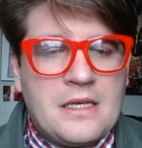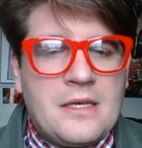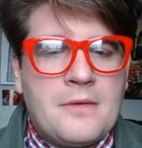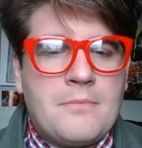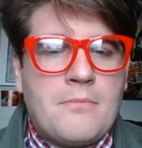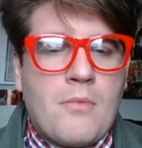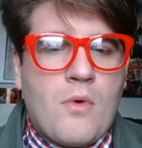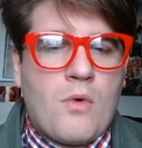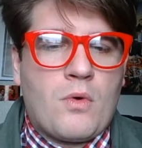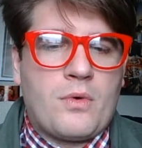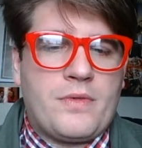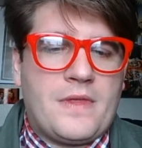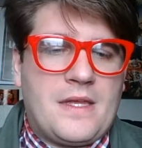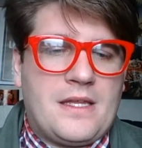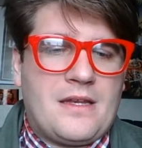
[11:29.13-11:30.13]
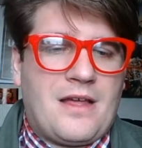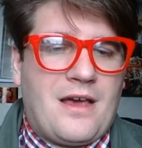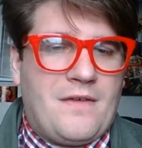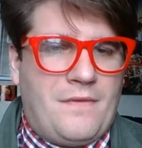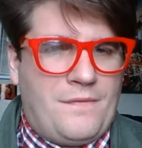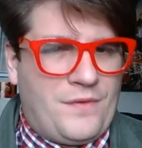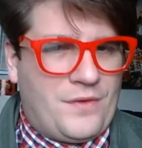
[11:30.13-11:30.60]
more than a
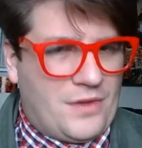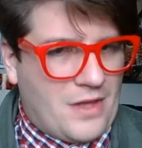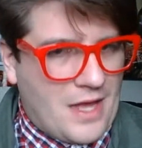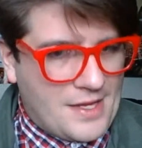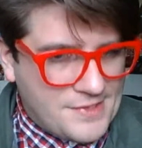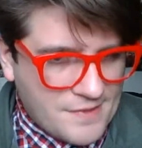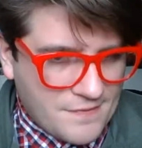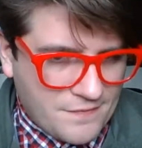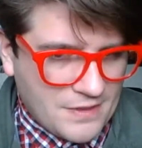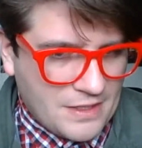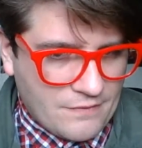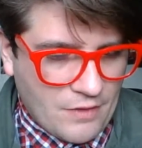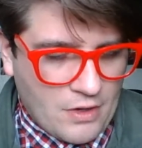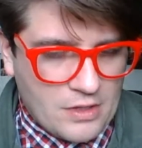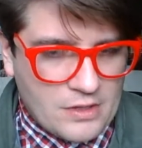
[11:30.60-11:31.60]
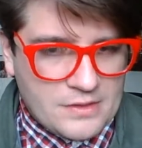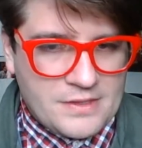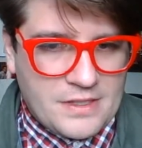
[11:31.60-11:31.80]
philosophy of art.